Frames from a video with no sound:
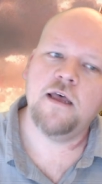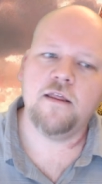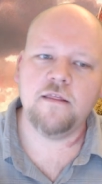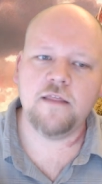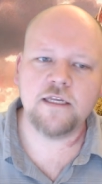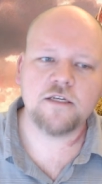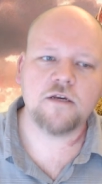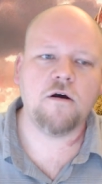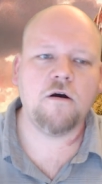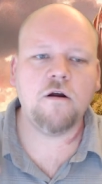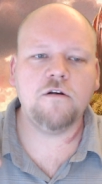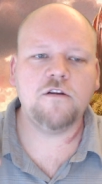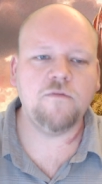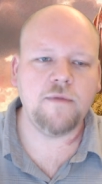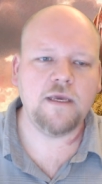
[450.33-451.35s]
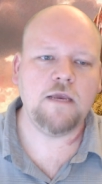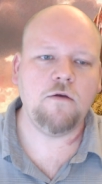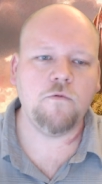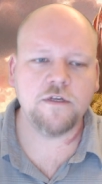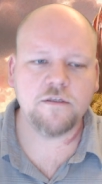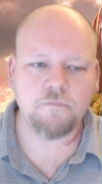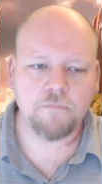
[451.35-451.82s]
This card to me
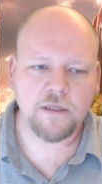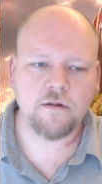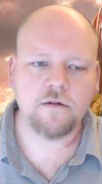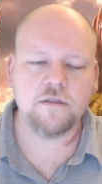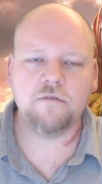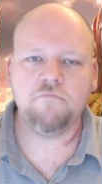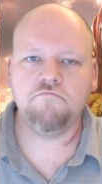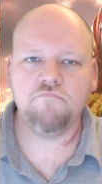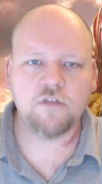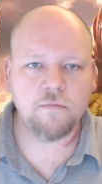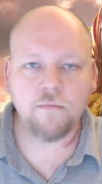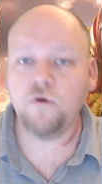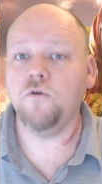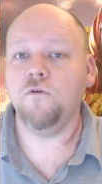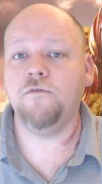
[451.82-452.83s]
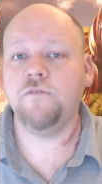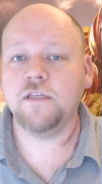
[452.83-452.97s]
was built to move.